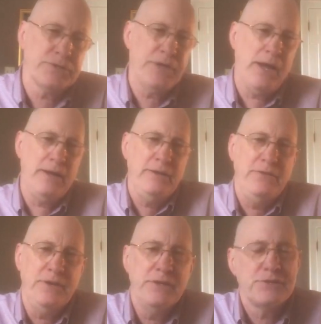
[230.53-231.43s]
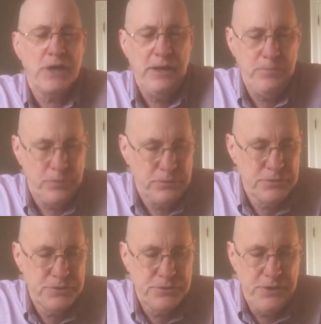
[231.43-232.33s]
died, the
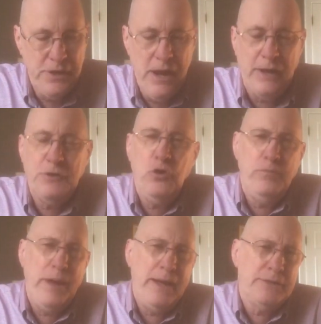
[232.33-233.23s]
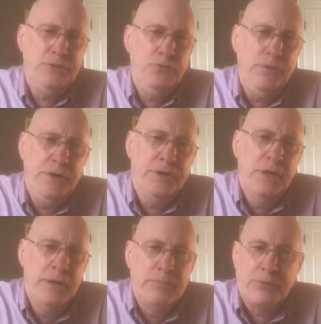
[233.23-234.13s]
disciples did not go back to their
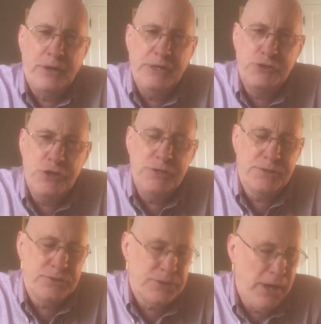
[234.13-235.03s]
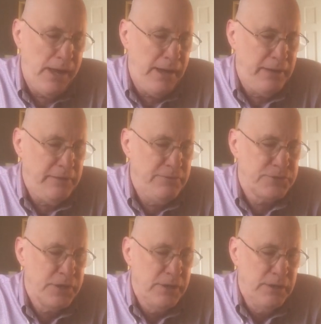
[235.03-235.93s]
pre-Jesus
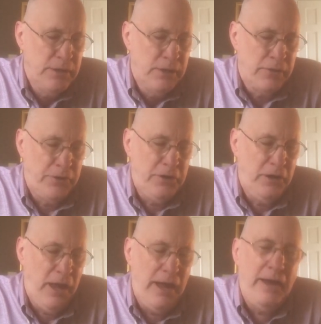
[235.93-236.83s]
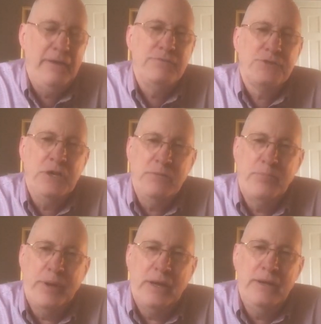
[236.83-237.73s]
lives. Their lives had
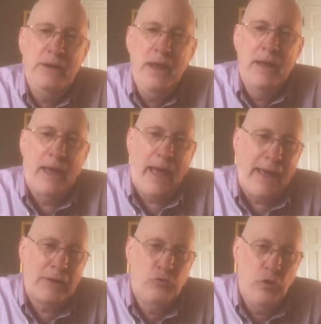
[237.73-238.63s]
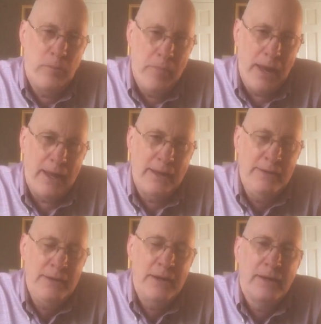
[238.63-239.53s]
been and
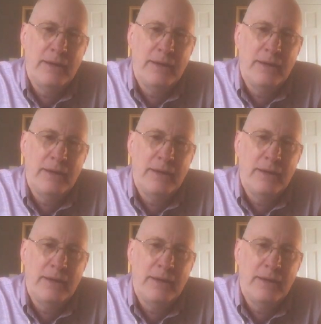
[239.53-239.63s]
remained